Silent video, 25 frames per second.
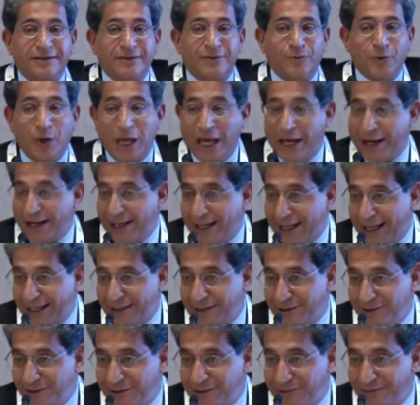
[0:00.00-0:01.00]
we are
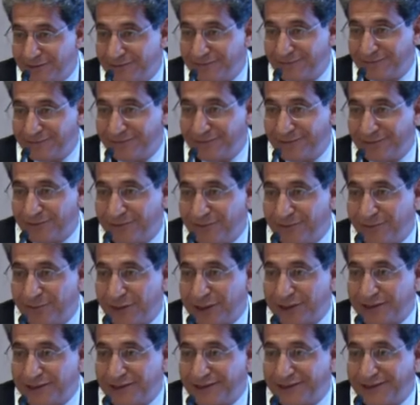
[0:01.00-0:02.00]
late.
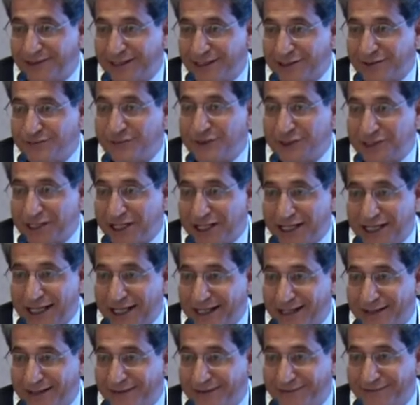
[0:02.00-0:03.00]
but it's better
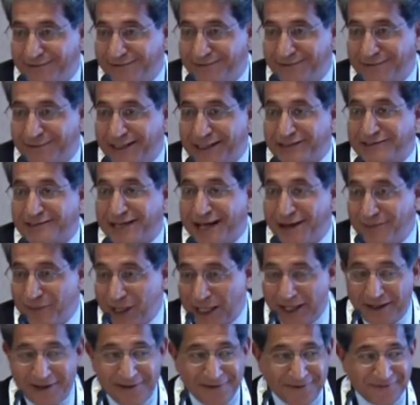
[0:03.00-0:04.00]
than not coming.